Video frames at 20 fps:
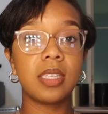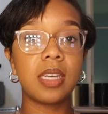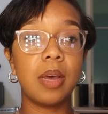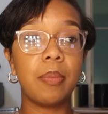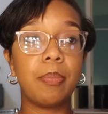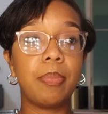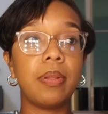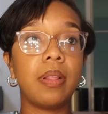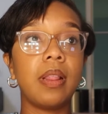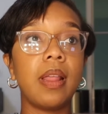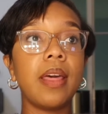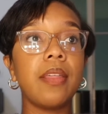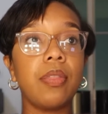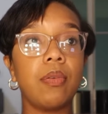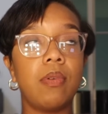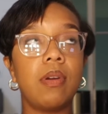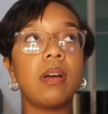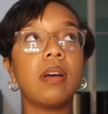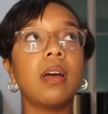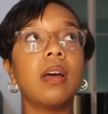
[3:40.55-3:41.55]
a
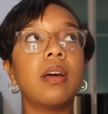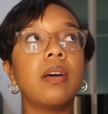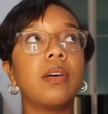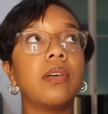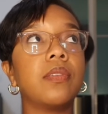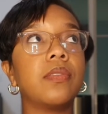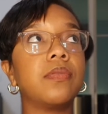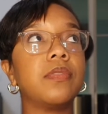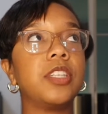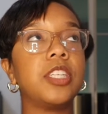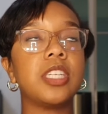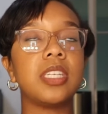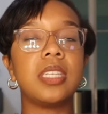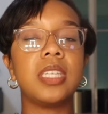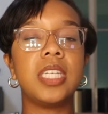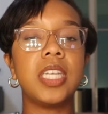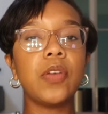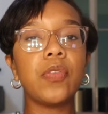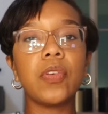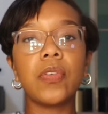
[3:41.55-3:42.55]
plethora of
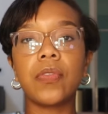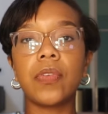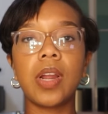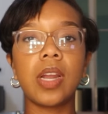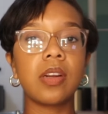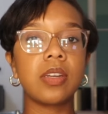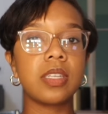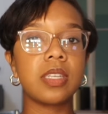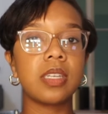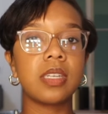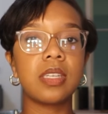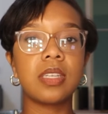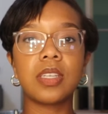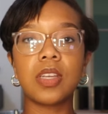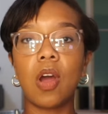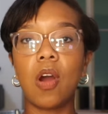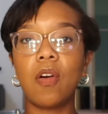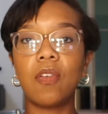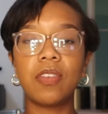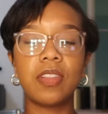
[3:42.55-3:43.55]
just different fragrances
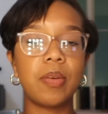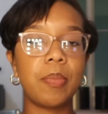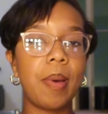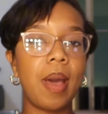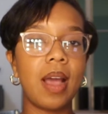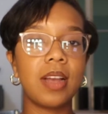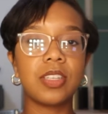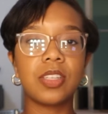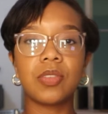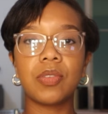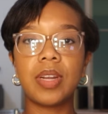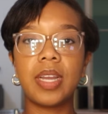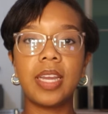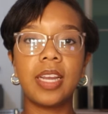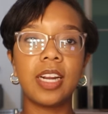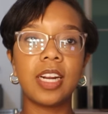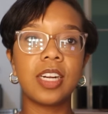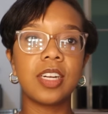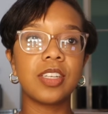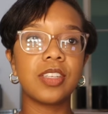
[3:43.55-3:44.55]
over the past 3
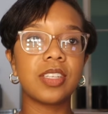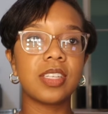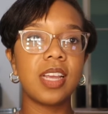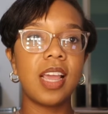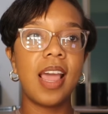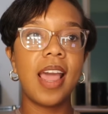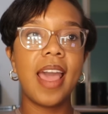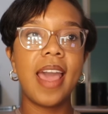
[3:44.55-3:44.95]
years.